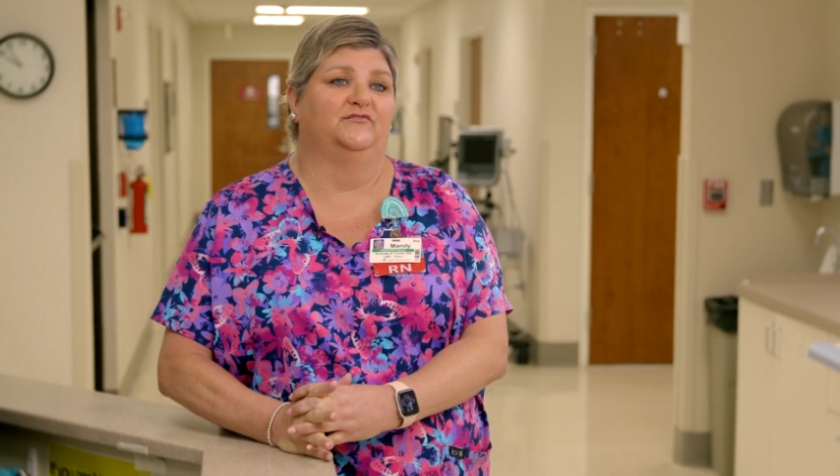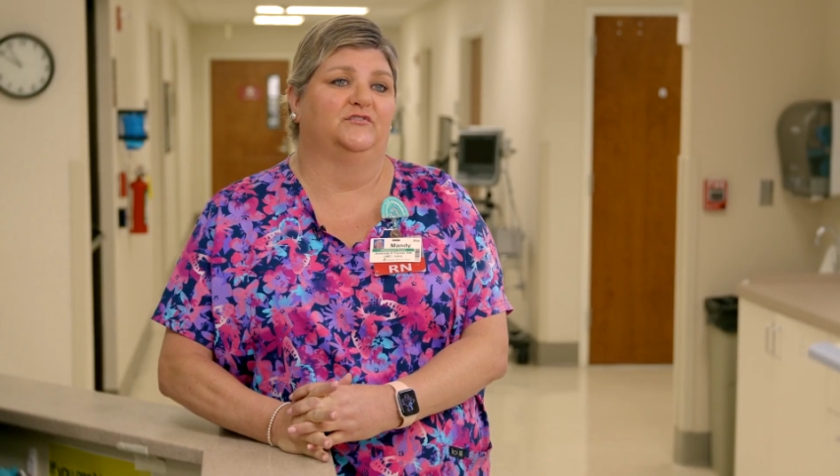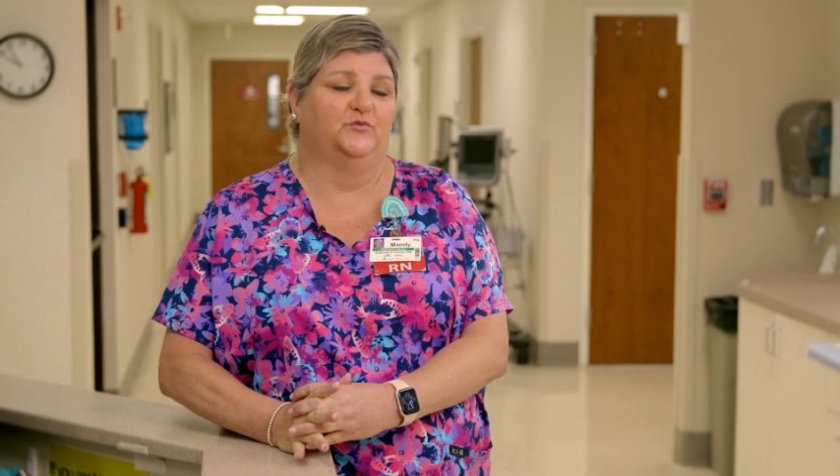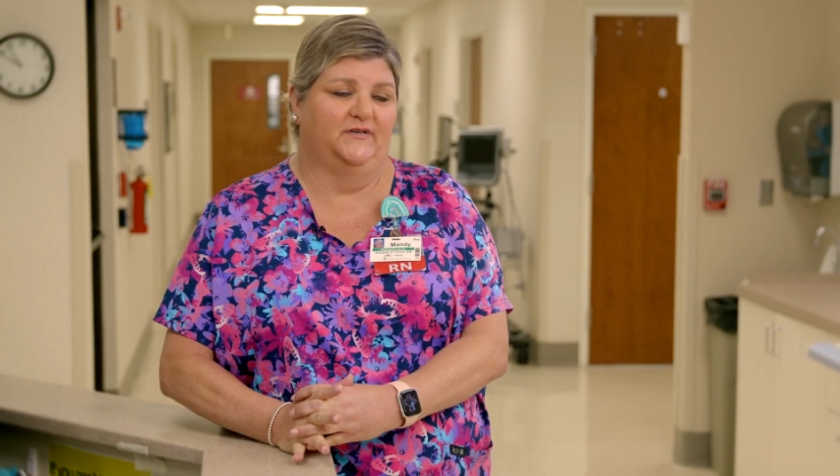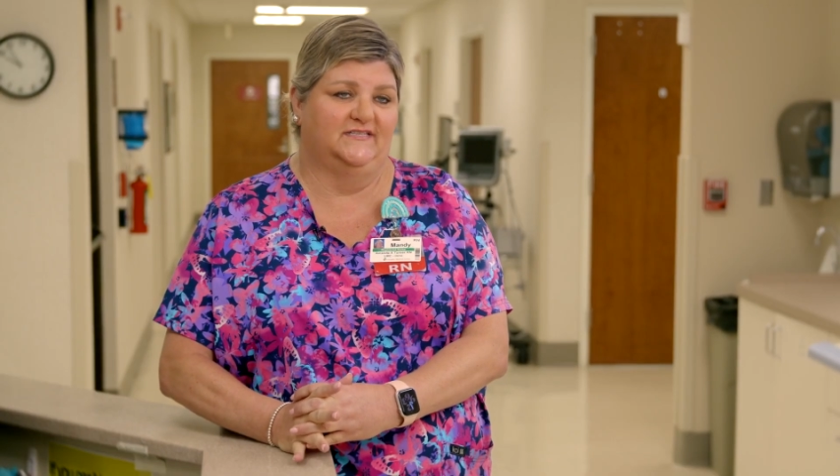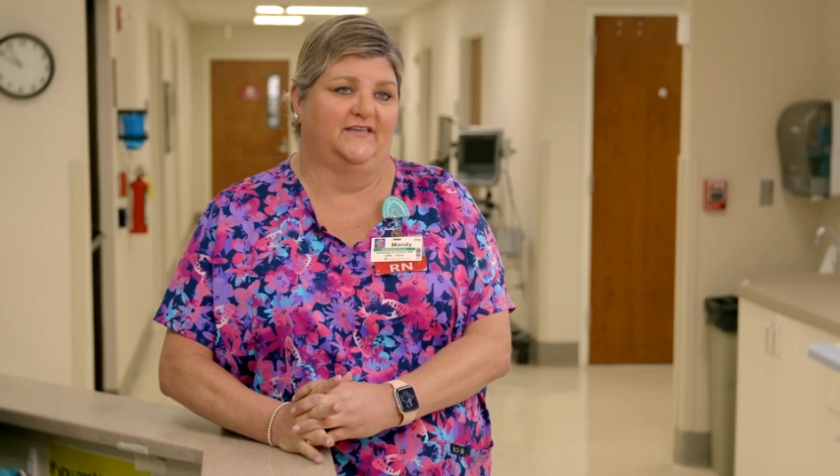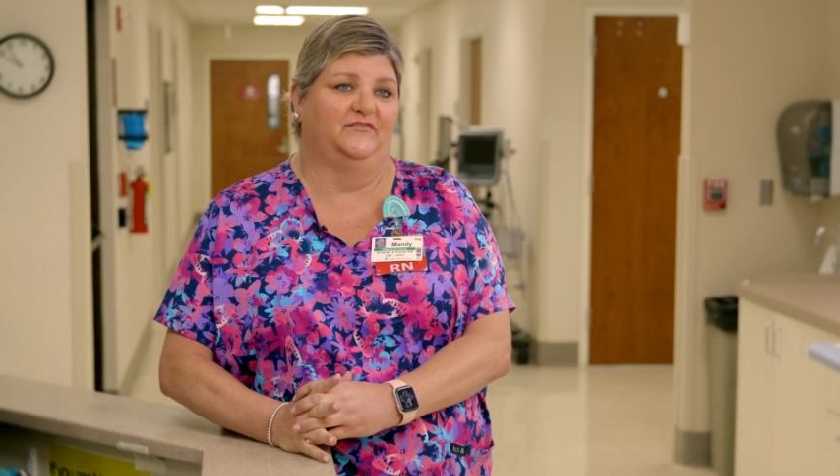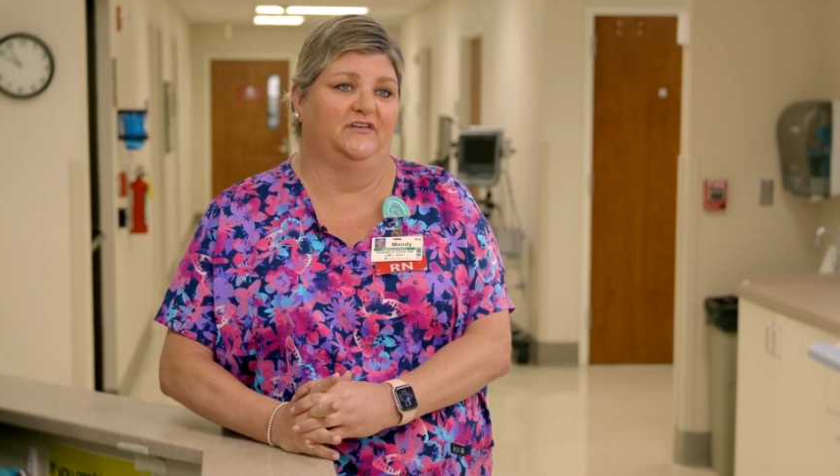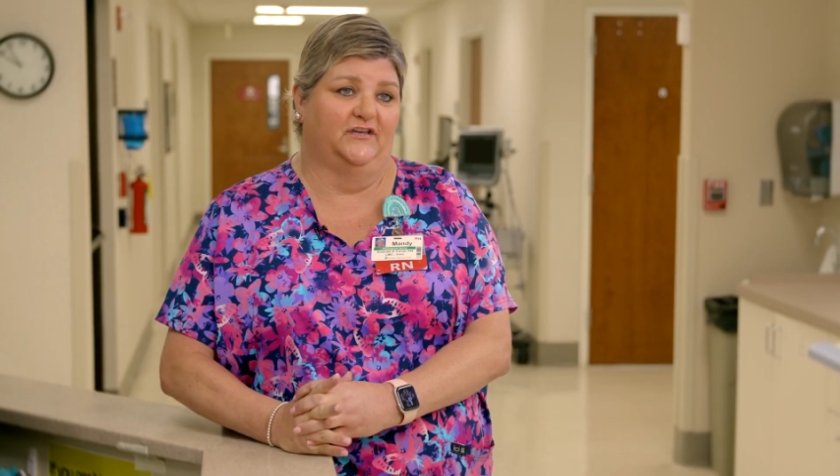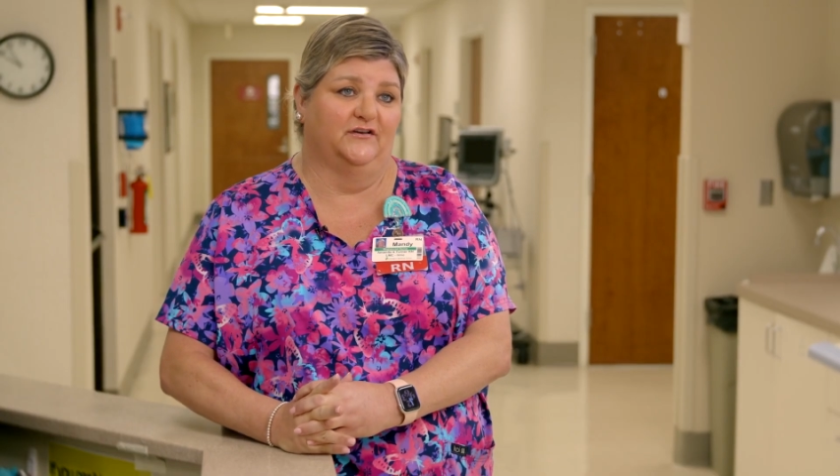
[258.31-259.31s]
for
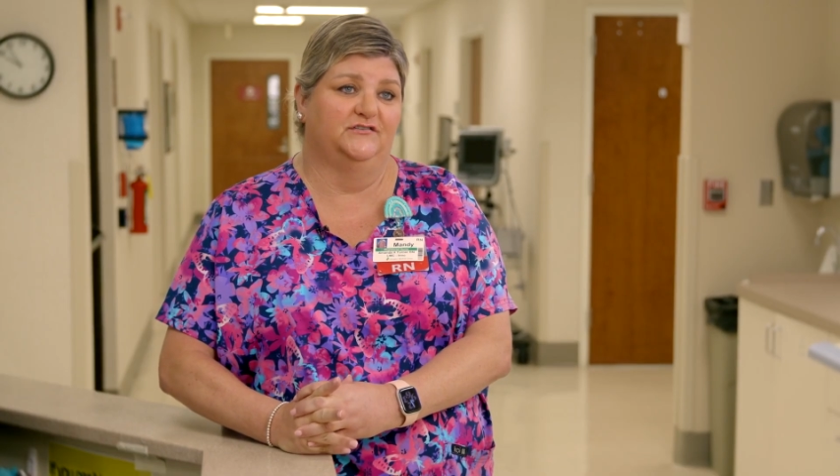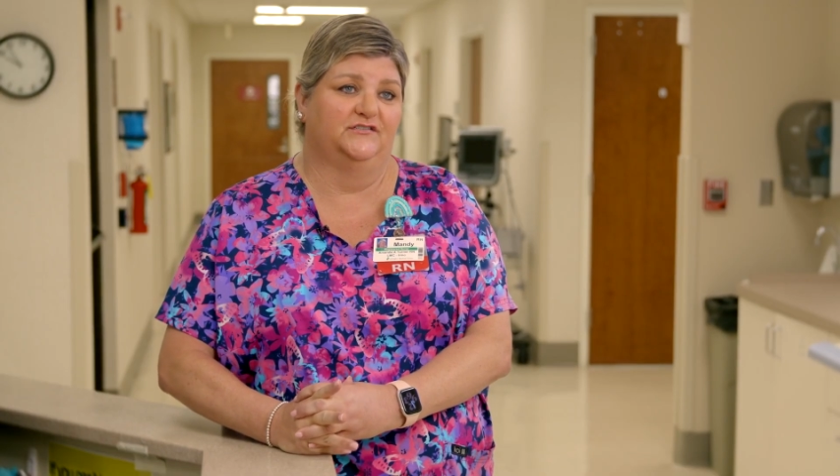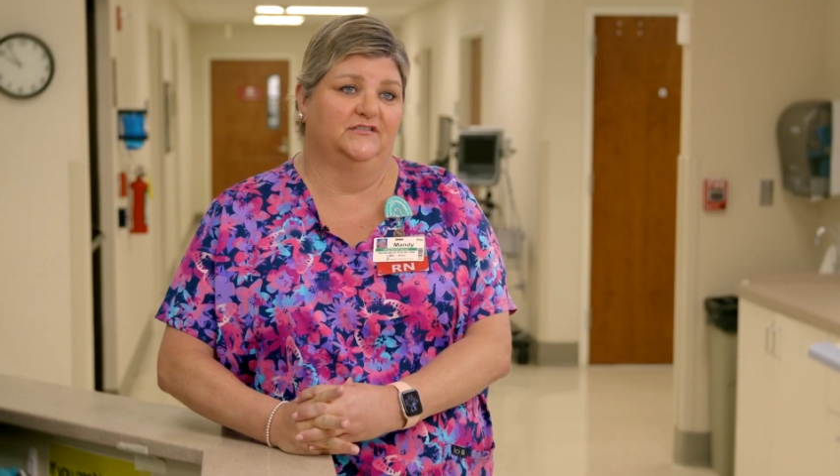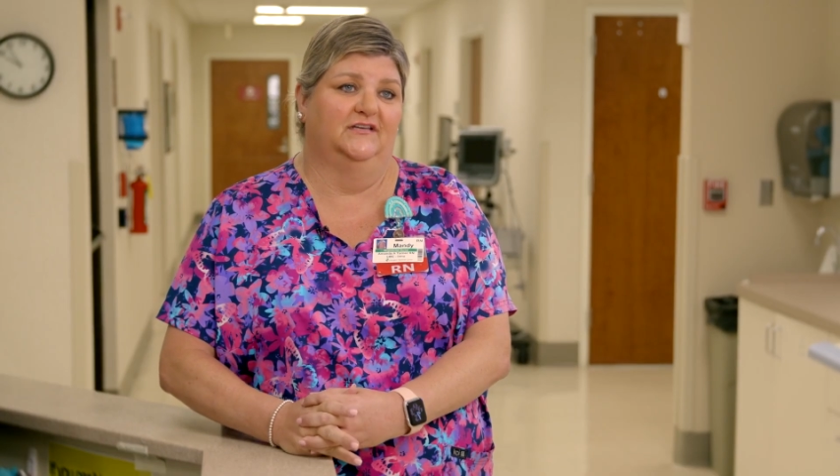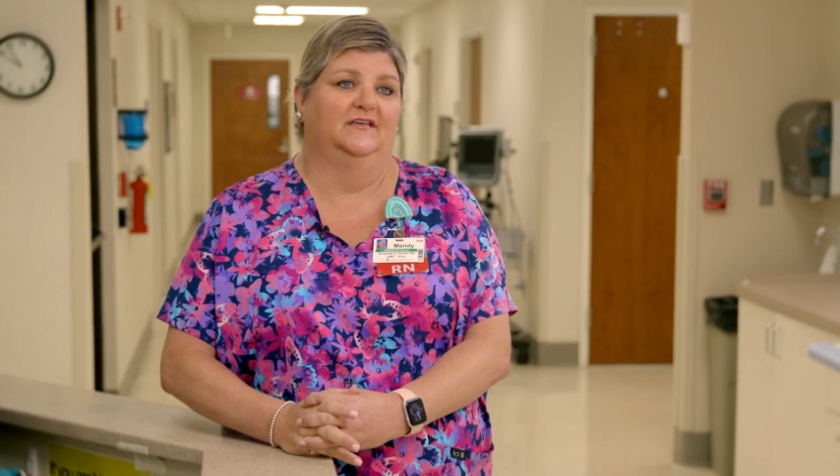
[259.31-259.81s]
27 years.